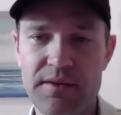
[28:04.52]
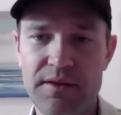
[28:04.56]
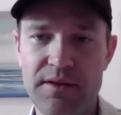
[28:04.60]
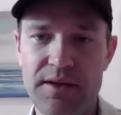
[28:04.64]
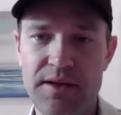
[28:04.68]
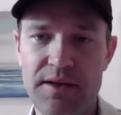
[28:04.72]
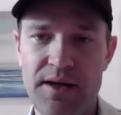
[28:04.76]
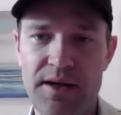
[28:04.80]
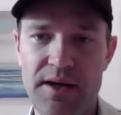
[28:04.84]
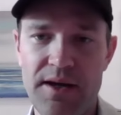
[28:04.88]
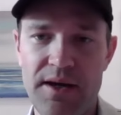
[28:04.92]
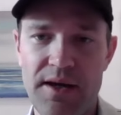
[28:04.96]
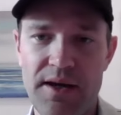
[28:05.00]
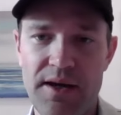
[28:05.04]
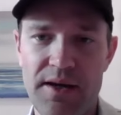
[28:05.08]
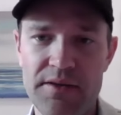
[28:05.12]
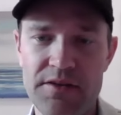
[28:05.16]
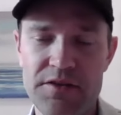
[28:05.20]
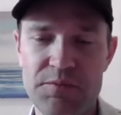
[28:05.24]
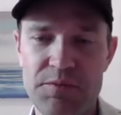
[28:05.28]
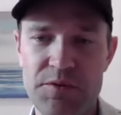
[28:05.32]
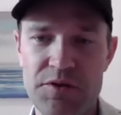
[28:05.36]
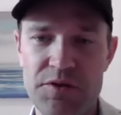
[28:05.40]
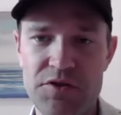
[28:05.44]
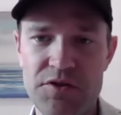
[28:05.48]
uh,
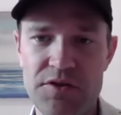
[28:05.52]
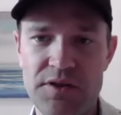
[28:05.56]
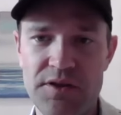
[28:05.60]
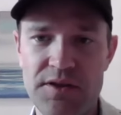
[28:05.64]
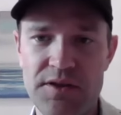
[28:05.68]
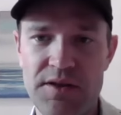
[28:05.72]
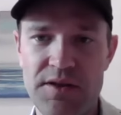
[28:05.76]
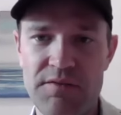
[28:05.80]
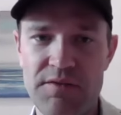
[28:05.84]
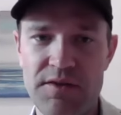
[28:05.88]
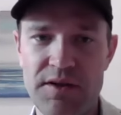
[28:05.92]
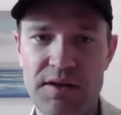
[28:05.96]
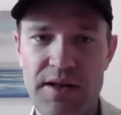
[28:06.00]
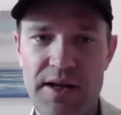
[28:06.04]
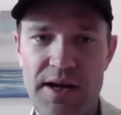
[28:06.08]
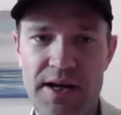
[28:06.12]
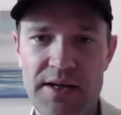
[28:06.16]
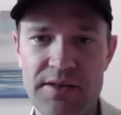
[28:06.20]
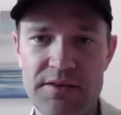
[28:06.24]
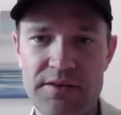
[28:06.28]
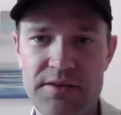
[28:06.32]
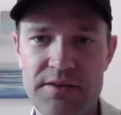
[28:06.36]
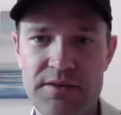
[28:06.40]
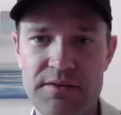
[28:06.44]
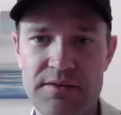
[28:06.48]
especially in kind of the
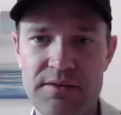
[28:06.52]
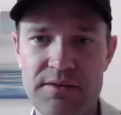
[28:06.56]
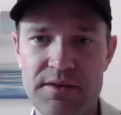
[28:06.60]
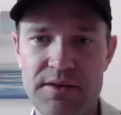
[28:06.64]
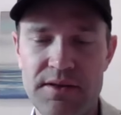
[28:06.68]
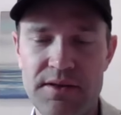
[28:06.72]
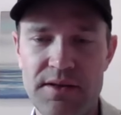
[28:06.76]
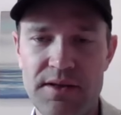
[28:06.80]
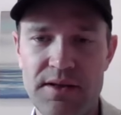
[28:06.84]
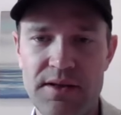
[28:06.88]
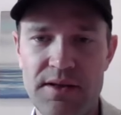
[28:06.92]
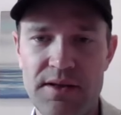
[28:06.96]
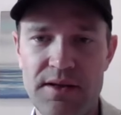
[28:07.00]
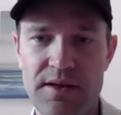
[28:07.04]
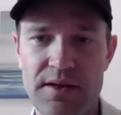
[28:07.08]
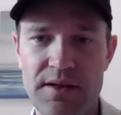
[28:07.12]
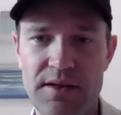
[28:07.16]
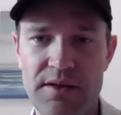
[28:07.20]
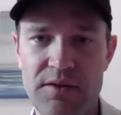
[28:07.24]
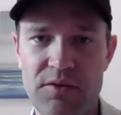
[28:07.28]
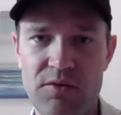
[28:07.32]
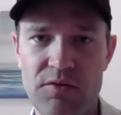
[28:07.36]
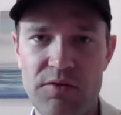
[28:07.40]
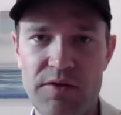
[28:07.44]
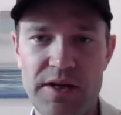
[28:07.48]
last uh,
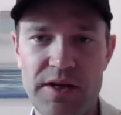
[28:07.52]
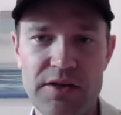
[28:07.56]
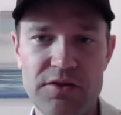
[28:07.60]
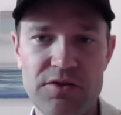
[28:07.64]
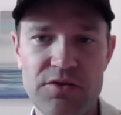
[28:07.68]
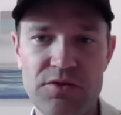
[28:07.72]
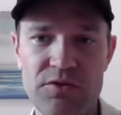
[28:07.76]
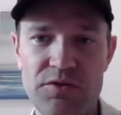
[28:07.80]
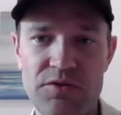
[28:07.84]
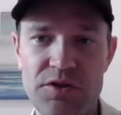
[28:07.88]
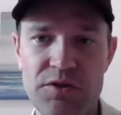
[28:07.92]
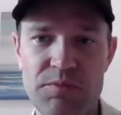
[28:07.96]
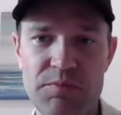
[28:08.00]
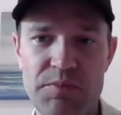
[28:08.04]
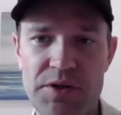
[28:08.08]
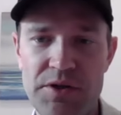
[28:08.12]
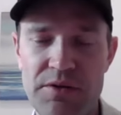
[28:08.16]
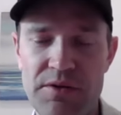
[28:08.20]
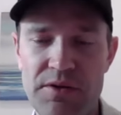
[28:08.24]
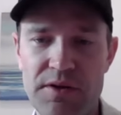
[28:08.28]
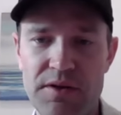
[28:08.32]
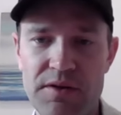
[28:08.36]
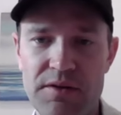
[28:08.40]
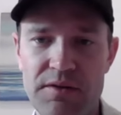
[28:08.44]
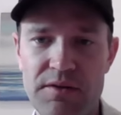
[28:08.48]
over that two-year
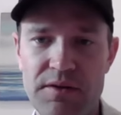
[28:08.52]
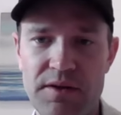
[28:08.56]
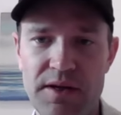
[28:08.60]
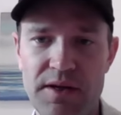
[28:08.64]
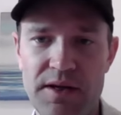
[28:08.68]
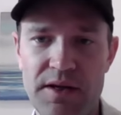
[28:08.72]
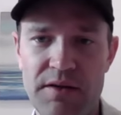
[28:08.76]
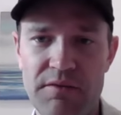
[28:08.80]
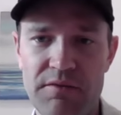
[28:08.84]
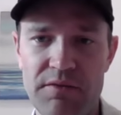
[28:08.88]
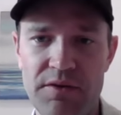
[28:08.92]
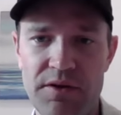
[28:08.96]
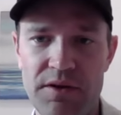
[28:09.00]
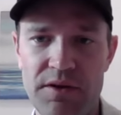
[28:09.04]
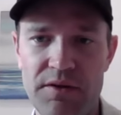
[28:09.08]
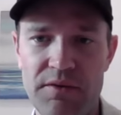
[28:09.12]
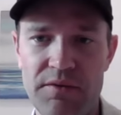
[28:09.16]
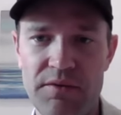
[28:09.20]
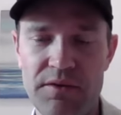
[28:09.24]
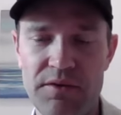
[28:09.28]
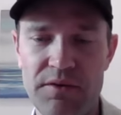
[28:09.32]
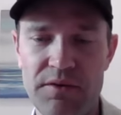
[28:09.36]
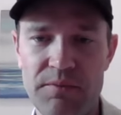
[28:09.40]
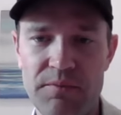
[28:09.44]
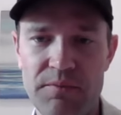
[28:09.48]
period ahead of uh,
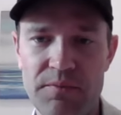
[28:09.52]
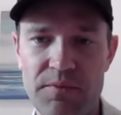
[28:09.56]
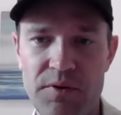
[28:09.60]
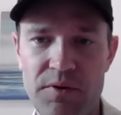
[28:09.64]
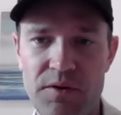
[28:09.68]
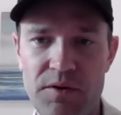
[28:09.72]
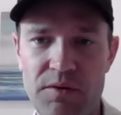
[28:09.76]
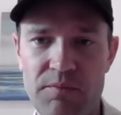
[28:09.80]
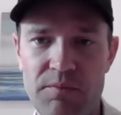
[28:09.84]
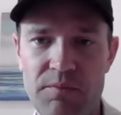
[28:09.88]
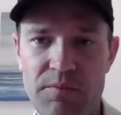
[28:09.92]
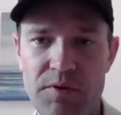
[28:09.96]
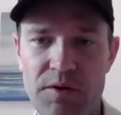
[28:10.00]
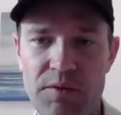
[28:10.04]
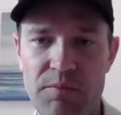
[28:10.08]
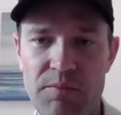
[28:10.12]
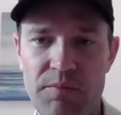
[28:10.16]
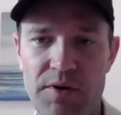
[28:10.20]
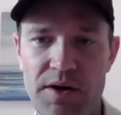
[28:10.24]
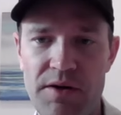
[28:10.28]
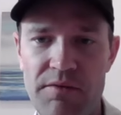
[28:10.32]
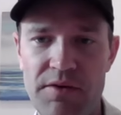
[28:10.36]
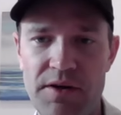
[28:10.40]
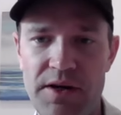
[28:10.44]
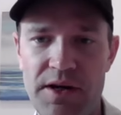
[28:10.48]
you know our, our
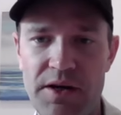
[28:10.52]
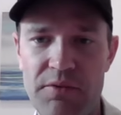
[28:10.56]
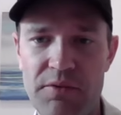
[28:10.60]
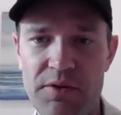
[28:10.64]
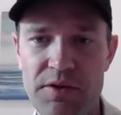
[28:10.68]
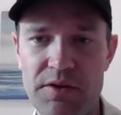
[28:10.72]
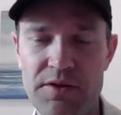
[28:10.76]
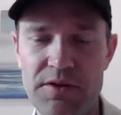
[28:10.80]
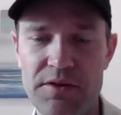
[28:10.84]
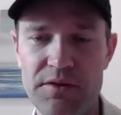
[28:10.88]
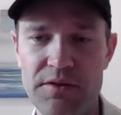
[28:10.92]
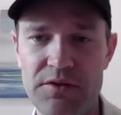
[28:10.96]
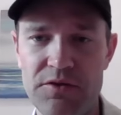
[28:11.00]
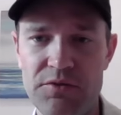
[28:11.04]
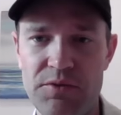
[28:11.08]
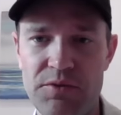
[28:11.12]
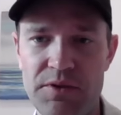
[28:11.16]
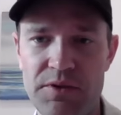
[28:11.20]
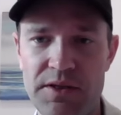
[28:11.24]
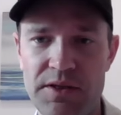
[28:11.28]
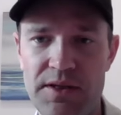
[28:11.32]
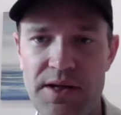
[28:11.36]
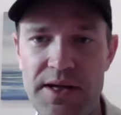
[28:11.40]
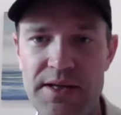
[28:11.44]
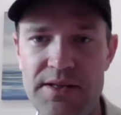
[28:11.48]
private equity deal in
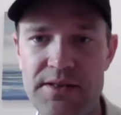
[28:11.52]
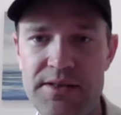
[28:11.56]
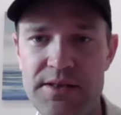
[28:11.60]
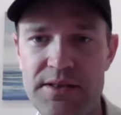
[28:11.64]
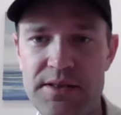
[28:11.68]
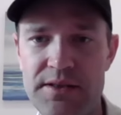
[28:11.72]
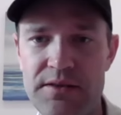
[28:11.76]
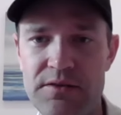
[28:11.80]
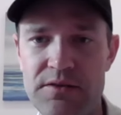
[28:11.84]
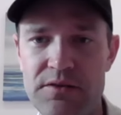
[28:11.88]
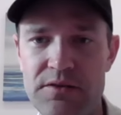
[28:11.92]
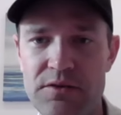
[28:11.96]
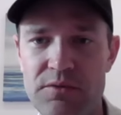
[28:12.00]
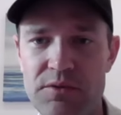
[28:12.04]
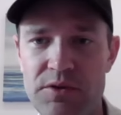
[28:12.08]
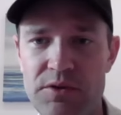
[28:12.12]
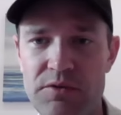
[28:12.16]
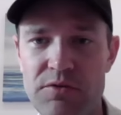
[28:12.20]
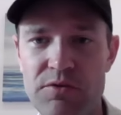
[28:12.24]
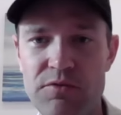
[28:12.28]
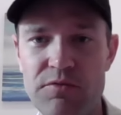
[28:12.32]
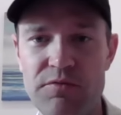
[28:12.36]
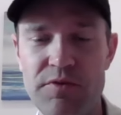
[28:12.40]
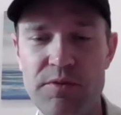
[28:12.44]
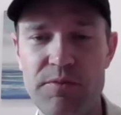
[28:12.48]
2019. So we
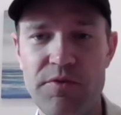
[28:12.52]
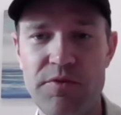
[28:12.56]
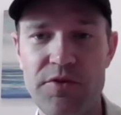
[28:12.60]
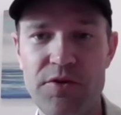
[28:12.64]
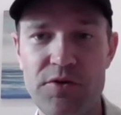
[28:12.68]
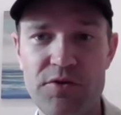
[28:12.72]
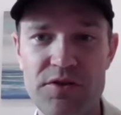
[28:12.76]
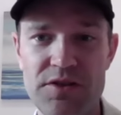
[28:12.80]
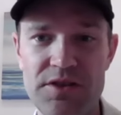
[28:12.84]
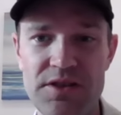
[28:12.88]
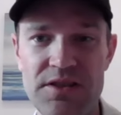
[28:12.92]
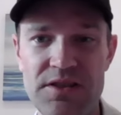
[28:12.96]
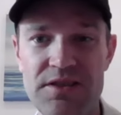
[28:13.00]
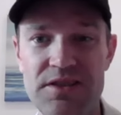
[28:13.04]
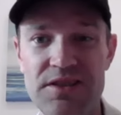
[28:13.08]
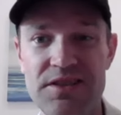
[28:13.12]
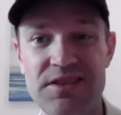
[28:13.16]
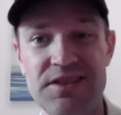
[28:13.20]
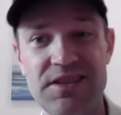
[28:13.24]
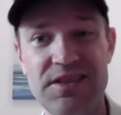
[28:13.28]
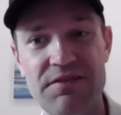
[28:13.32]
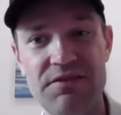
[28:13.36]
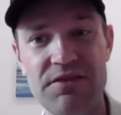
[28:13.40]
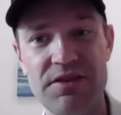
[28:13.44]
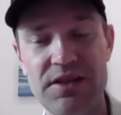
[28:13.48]
grew from 13 to
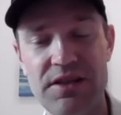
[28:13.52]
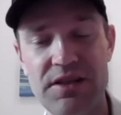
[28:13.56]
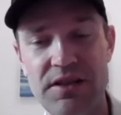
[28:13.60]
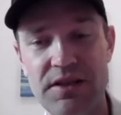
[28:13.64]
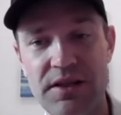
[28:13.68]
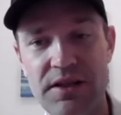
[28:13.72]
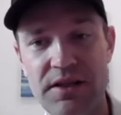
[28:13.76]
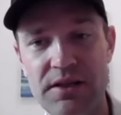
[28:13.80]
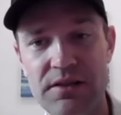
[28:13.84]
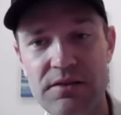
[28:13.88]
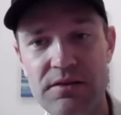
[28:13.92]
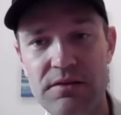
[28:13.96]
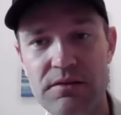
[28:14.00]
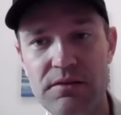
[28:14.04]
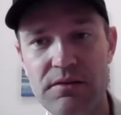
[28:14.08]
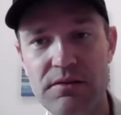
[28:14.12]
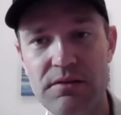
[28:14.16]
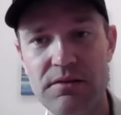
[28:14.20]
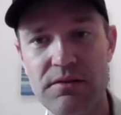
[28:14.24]
70 clinics,